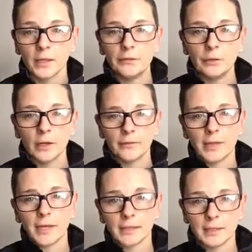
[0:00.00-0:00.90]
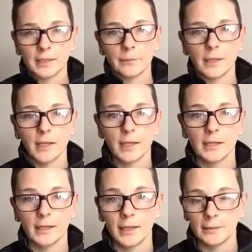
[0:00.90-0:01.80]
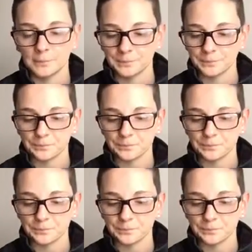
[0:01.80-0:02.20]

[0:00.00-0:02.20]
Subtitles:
If you have an athlete coming in that